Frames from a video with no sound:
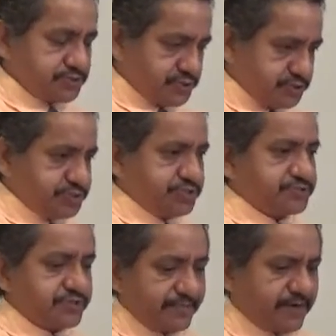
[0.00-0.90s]
to
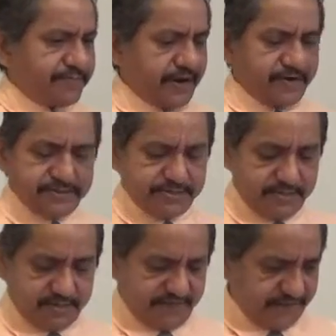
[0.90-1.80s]
children about parents,
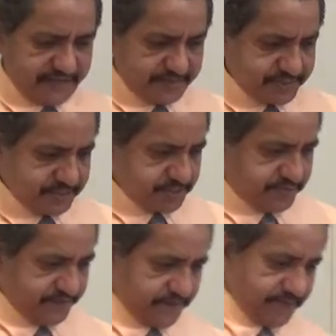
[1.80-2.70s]
I feel like I've said this
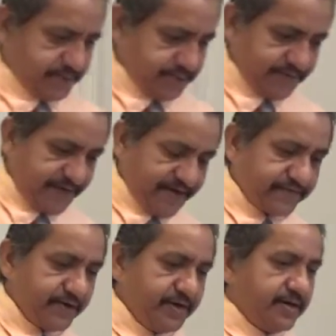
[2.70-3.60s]
before, I'm not sure if I
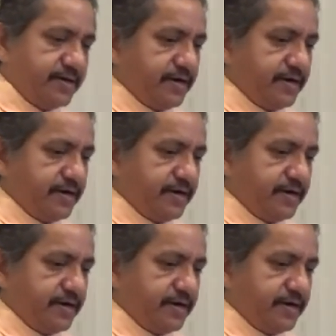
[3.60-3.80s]
have,